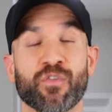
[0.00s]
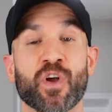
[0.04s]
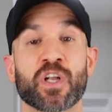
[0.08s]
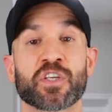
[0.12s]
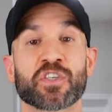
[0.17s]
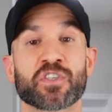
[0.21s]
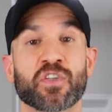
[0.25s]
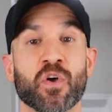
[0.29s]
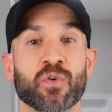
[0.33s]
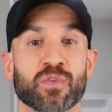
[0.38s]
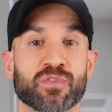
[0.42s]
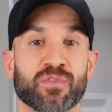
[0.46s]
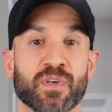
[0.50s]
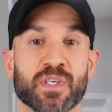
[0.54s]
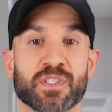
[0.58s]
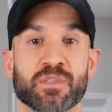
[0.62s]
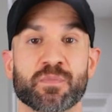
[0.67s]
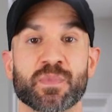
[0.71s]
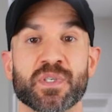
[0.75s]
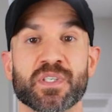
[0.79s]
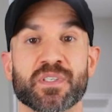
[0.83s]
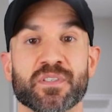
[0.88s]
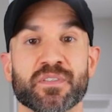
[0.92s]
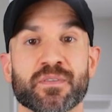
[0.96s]
French toast
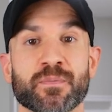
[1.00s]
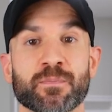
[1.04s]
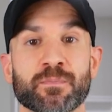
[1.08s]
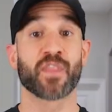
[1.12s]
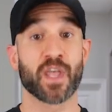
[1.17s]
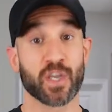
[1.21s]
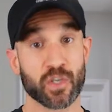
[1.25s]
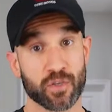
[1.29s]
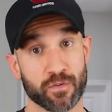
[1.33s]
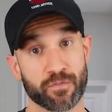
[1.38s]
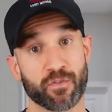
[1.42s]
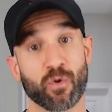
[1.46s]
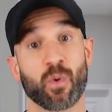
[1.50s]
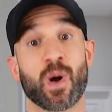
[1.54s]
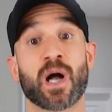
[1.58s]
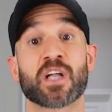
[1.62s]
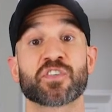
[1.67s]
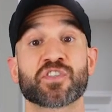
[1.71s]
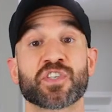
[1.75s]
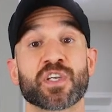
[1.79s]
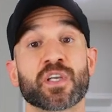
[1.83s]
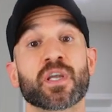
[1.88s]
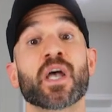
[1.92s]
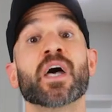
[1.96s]
recipes. Thank you for
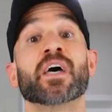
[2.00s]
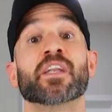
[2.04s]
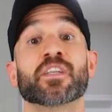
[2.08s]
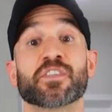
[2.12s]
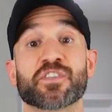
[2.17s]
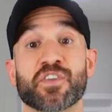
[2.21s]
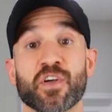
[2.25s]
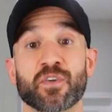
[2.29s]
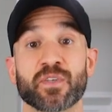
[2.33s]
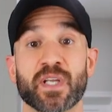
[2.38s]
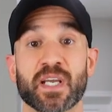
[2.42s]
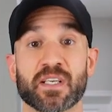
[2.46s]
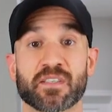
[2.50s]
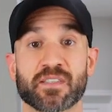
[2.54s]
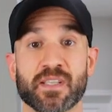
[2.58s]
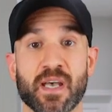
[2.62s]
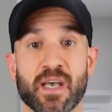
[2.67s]
watching and until next